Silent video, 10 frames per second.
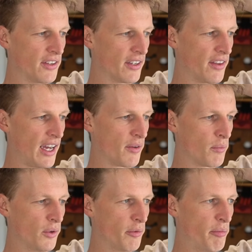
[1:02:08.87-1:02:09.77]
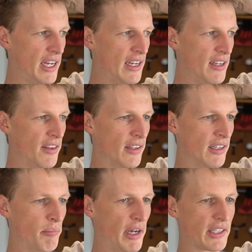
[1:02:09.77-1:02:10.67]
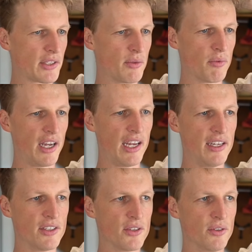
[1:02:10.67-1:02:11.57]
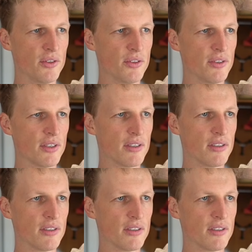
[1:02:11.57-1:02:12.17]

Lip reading: that that would be the best way to